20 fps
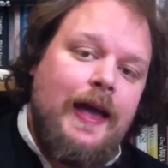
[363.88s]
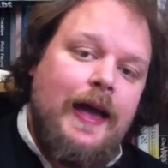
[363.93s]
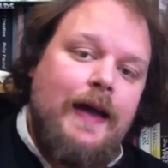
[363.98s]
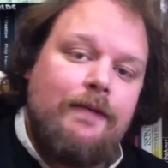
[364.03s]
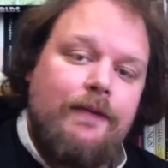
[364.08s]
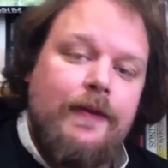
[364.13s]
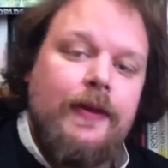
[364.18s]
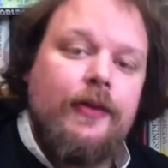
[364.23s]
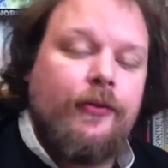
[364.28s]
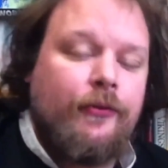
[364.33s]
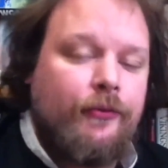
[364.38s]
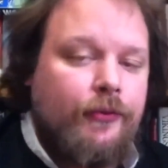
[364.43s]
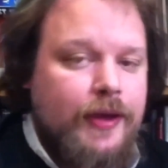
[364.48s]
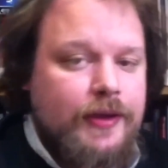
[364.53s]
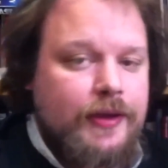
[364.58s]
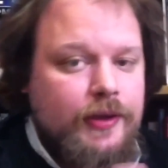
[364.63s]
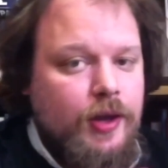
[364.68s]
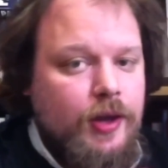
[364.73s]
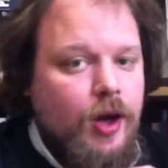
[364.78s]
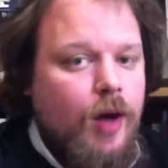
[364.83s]
Feel
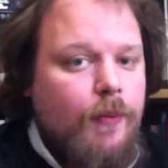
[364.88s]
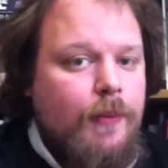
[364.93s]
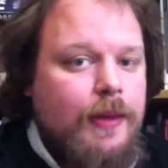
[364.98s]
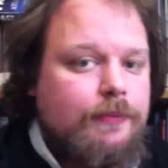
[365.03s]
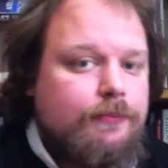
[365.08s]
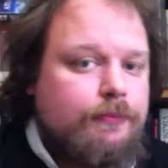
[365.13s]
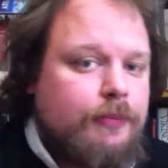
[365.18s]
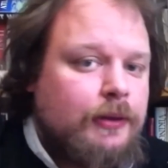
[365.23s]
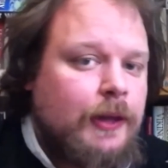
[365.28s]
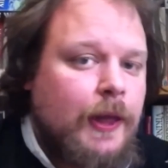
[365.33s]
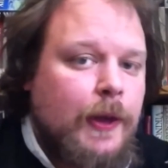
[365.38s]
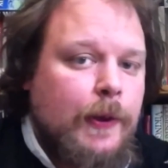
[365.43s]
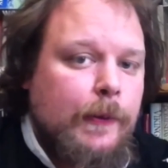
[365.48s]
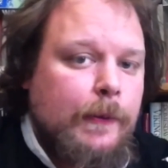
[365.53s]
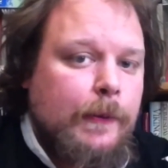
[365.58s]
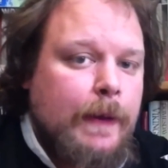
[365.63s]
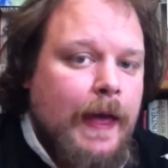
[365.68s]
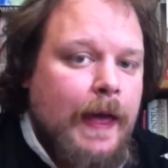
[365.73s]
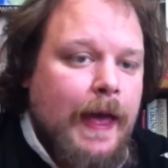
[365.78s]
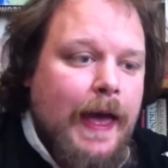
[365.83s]
free to comment
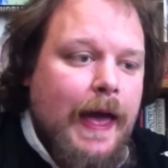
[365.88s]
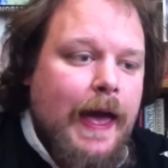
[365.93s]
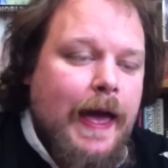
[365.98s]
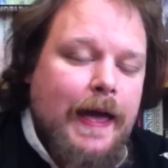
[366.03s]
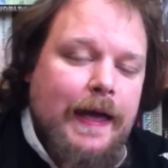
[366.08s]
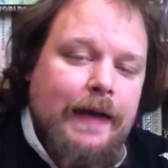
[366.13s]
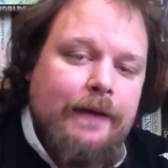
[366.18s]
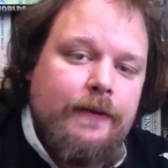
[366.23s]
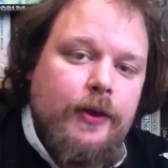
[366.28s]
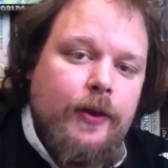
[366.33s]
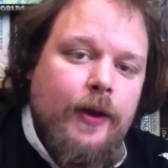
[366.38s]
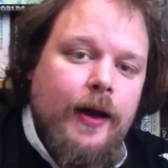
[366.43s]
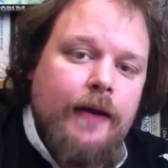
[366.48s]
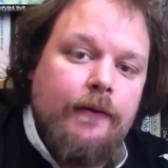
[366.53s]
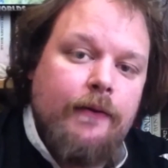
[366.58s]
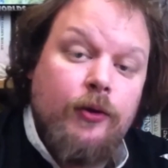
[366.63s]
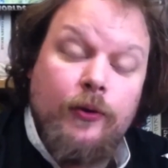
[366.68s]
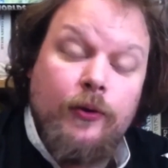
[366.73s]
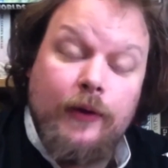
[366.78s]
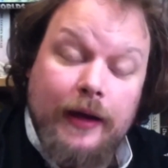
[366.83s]
below uh, if you
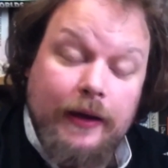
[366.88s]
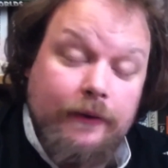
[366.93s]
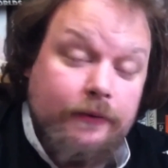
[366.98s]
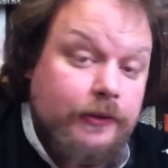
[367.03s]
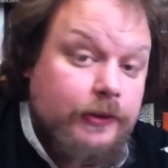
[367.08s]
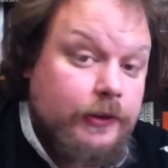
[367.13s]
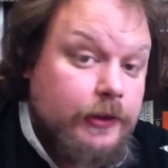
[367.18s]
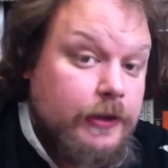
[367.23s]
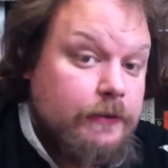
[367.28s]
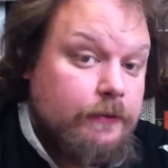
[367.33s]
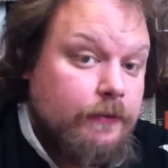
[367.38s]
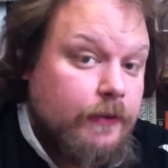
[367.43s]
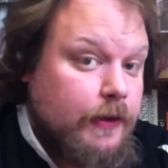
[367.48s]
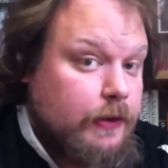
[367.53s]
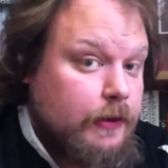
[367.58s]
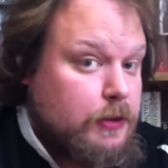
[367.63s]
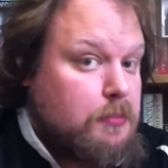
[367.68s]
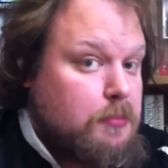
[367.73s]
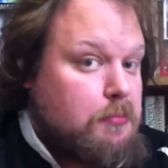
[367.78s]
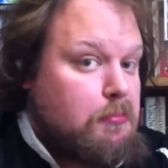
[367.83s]
have or haven't, in
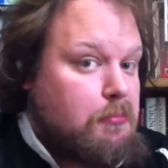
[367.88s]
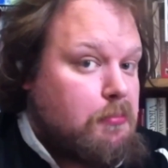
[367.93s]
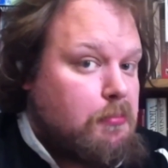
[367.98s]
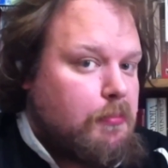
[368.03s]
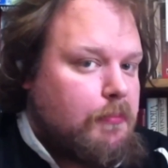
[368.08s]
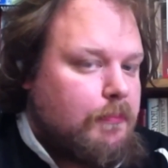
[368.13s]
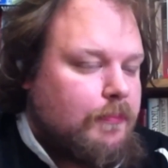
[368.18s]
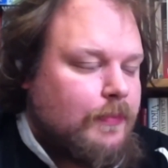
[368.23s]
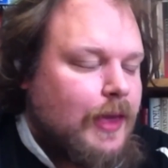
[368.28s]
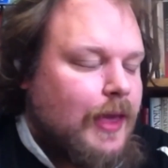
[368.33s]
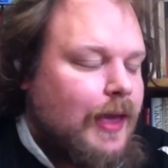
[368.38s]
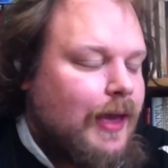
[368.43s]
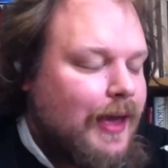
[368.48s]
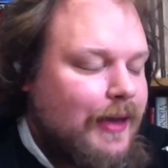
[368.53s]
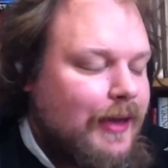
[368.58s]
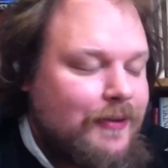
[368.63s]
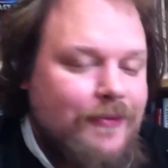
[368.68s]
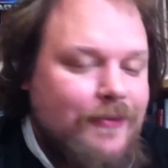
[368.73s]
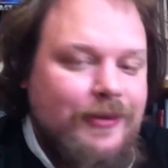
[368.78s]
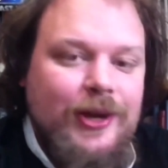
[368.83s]
fact. Mm.
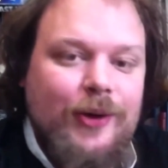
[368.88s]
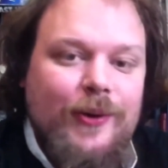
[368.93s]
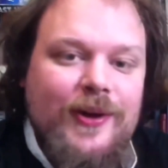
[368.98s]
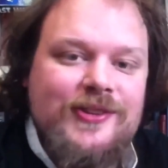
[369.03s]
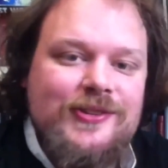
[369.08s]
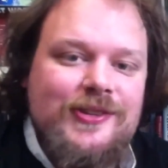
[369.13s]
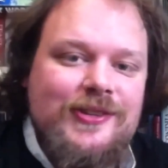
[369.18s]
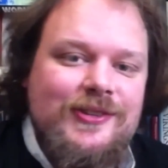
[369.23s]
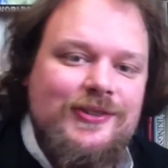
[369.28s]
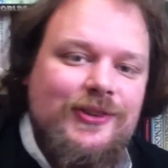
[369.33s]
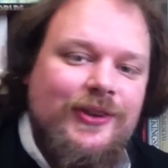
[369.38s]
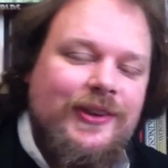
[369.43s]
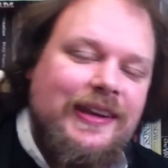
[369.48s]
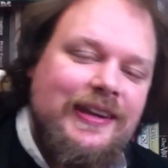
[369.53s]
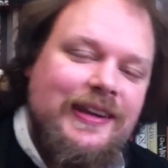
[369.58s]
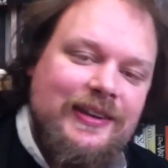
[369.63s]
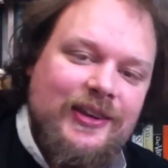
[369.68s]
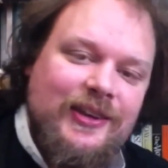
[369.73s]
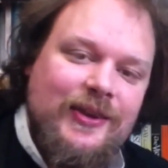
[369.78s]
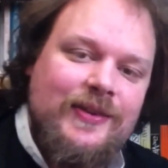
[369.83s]
If you have any questions, all
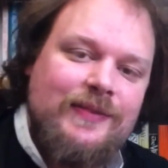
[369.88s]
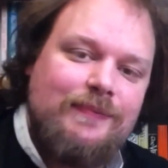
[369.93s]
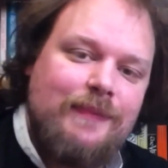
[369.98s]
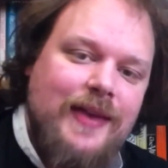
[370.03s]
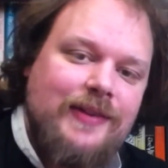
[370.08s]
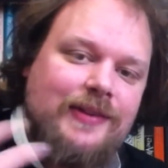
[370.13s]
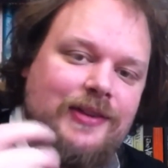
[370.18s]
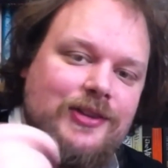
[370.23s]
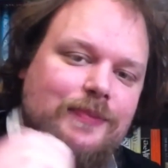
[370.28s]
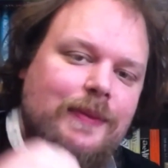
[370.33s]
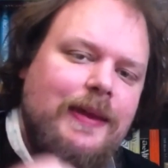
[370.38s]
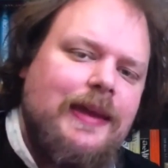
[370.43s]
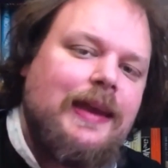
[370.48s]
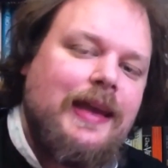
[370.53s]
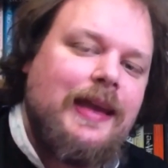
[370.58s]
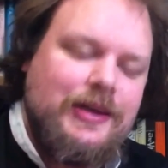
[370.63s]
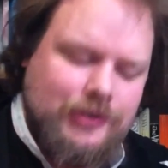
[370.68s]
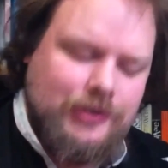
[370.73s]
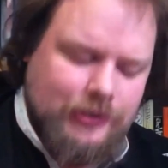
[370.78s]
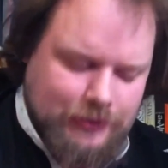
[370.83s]
you need to do is message me
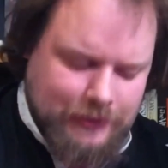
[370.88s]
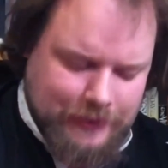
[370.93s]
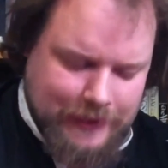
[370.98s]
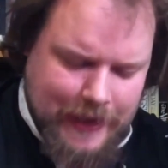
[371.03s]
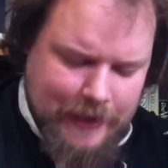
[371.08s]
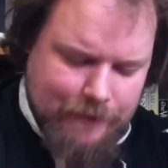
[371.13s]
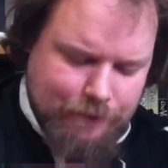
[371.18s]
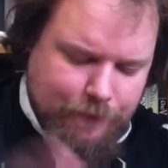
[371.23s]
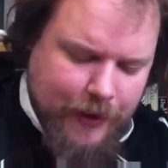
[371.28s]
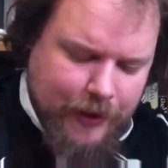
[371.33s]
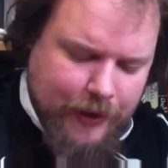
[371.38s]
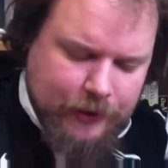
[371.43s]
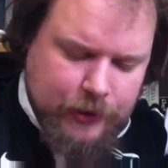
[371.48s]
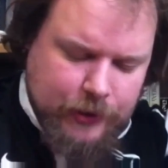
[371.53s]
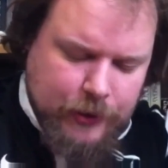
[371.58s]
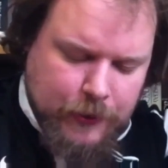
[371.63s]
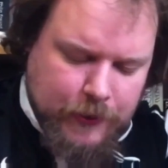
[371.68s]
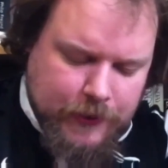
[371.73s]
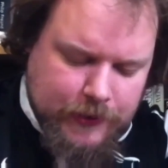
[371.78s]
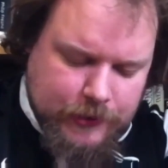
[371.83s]
and I shall get back
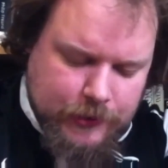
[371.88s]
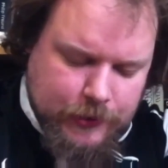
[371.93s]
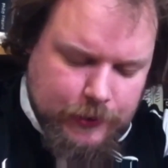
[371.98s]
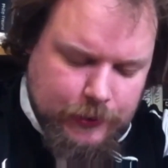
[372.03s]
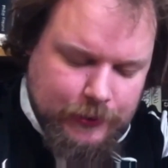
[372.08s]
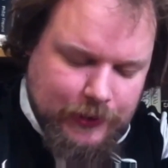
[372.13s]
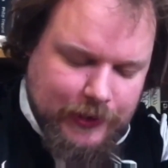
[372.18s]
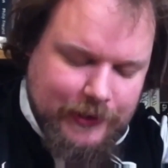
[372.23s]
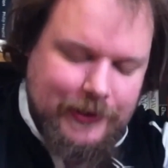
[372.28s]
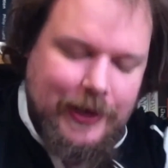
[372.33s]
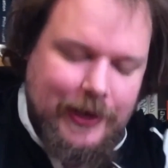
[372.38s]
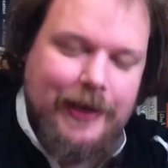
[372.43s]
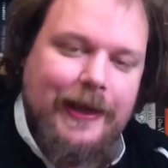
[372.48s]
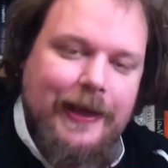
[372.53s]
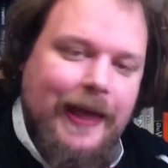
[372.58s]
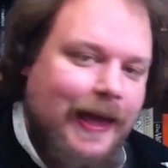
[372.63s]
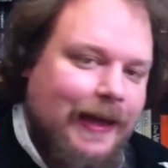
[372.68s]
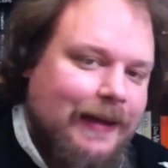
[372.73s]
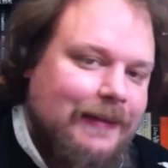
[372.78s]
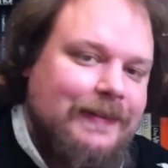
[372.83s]
to you as soon as I
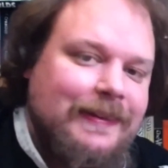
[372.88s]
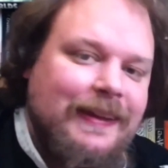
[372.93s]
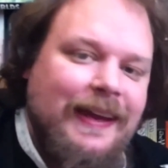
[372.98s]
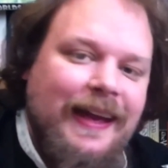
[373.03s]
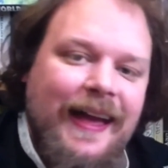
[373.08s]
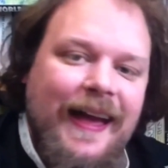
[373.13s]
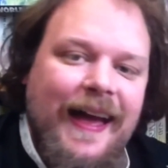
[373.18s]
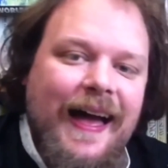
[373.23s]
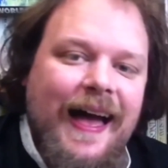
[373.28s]
can.